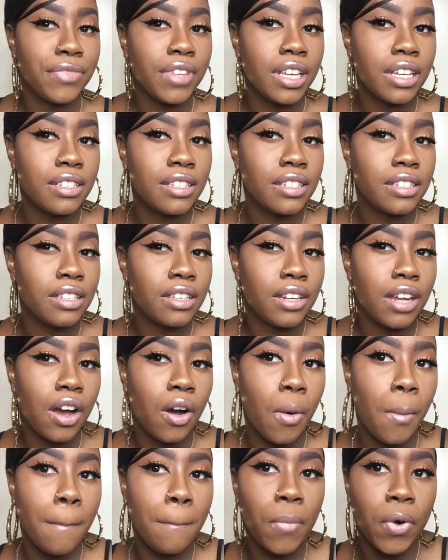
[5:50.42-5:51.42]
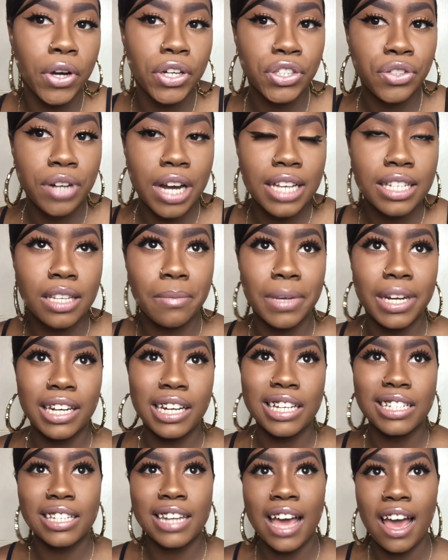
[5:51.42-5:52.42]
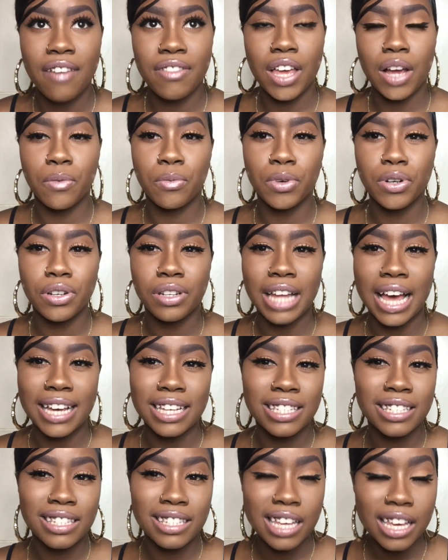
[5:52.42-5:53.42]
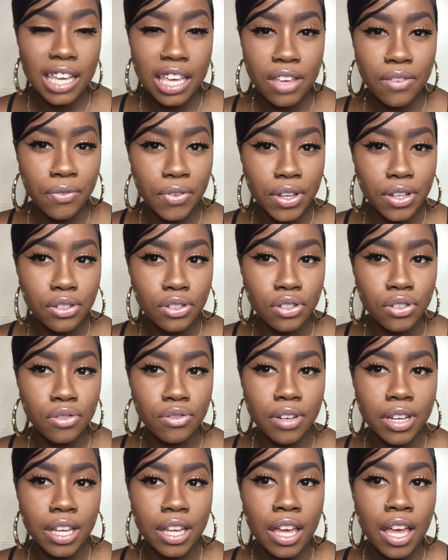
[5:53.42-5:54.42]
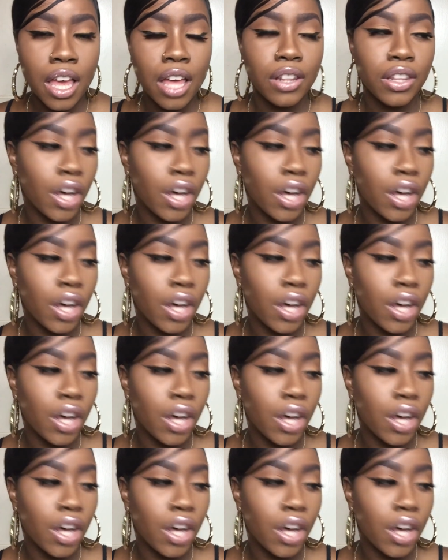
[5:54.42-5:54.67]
it's you know moisturizing but it doesn't have that real like sticky feel to it